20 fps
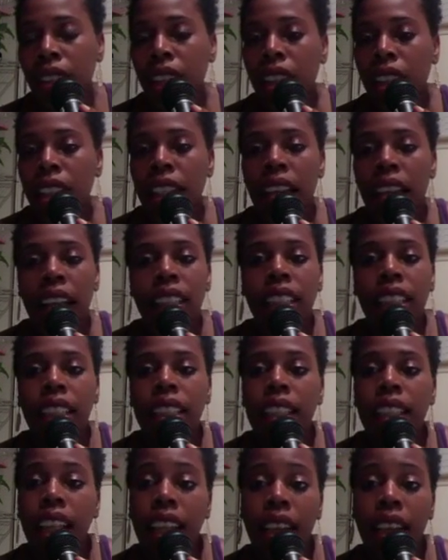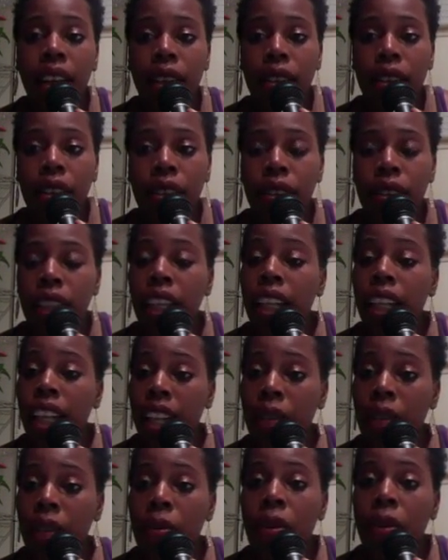Not that they hurt you. Yeah,
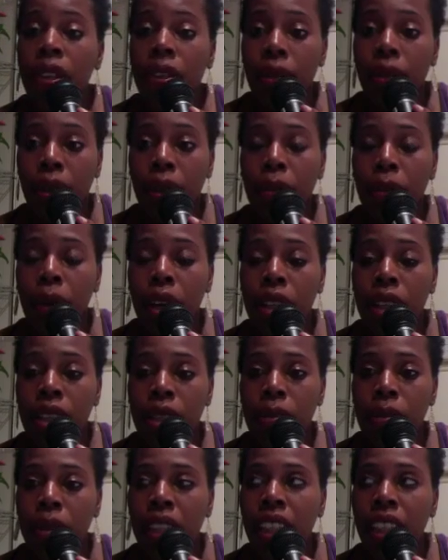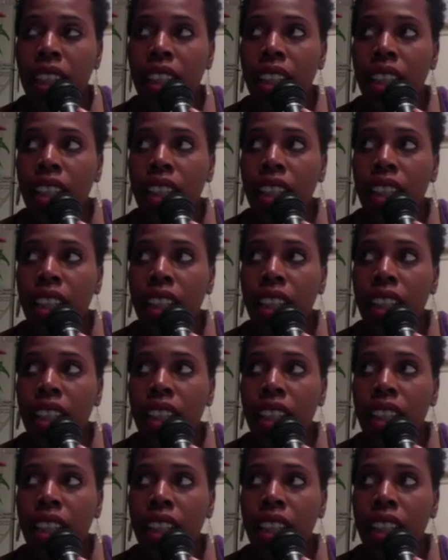they the one throwing the punches, but